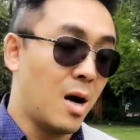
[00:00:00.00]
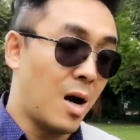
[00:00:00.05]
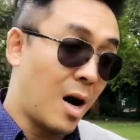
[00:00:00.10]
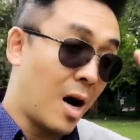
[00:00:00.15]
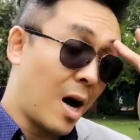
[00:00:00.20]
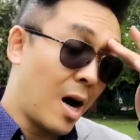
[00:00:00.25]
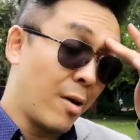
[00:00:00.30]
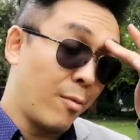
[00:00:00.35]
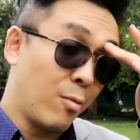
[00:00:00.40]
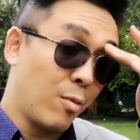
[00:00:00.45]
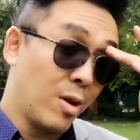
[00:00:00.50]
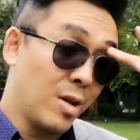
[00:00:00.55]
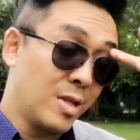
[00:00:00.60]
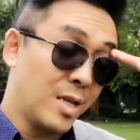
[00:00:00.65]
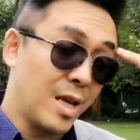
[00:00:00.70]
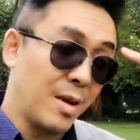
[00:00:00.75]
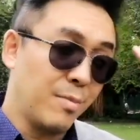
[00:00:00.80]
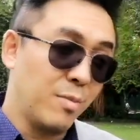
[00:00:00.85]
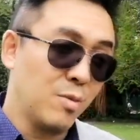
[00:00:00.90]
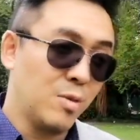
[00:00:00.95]
I was
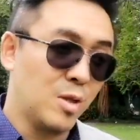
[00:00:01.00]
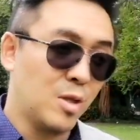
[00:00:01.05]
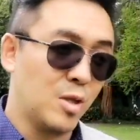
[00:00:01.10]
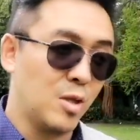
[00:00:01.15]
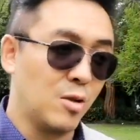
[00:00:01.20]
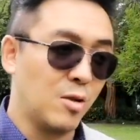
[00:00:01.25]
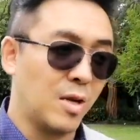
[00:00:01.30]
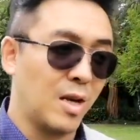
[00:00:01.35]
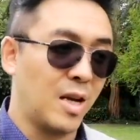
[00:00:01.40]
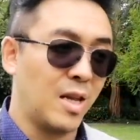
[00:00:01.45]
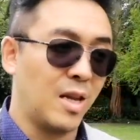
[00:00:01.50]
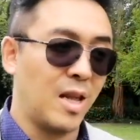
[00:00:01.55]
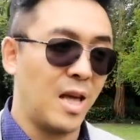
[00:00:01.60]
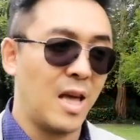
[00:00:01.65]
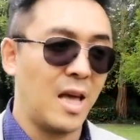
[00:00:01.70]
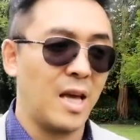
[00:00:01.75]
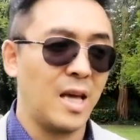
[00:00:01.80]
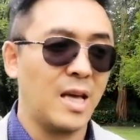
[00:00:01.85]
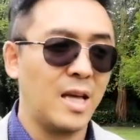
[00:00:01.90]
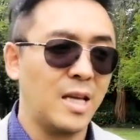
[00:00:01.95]
able to get
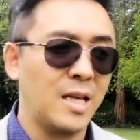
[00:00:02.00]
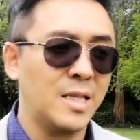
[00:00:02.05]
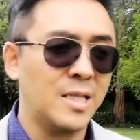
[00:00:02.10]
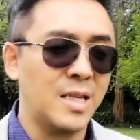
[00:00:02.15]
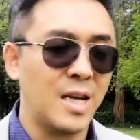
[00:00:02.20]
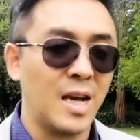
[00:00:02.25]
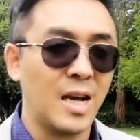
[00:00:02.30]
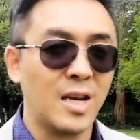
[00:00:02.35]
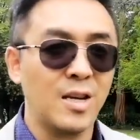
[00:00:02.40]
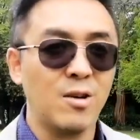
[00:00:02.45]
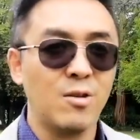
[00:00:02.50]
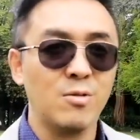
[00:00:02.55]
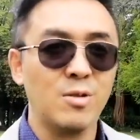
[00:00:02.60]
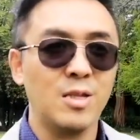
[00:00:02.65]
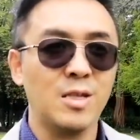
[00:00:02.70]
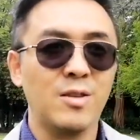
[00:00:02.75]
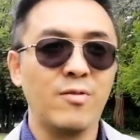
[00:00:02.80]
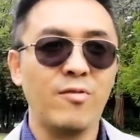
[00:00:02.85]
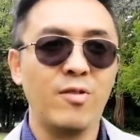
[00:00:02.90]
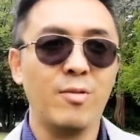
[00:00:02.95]
a
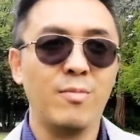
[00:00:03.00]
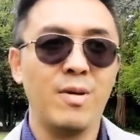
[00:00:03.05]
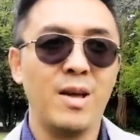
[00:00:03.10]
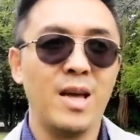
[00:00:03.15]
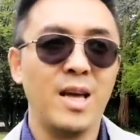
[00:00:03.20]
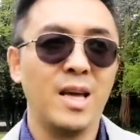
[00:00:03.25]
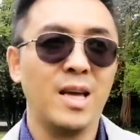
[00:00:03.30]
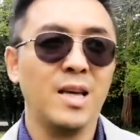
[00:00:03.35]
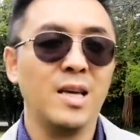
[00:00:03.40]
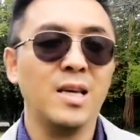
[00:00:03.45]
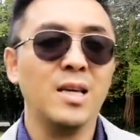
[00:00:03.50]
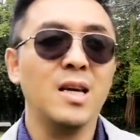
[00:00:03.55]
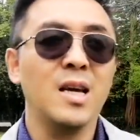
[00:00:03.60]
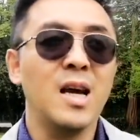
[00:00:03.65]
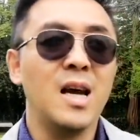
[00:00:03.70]
diagnosis from a